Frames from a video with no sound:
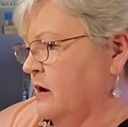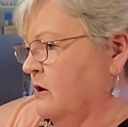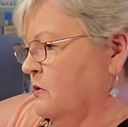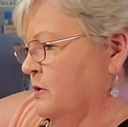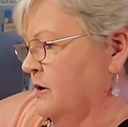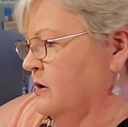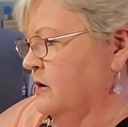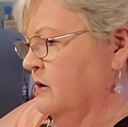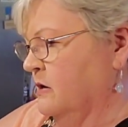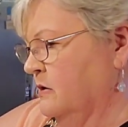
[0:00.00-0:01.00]
more
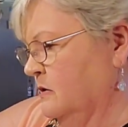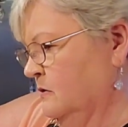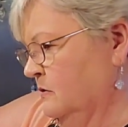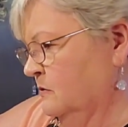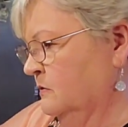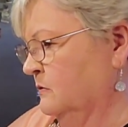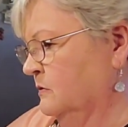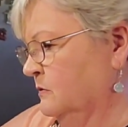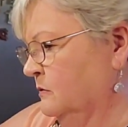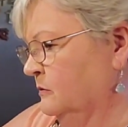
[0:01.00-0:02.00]

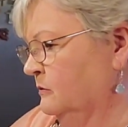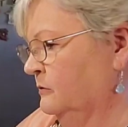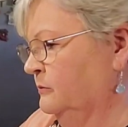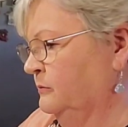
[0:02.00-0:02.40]
liquidy,